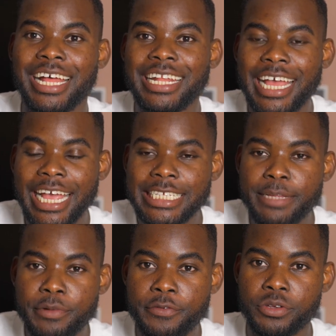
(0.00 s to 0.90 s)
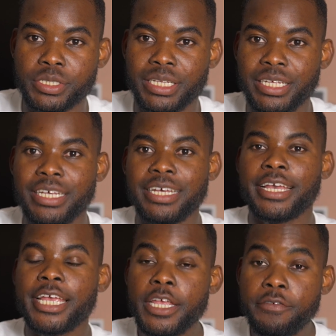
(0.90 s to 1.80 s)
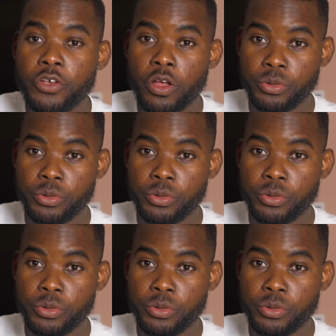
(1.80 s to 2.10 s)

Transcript: Like I said previously, if you come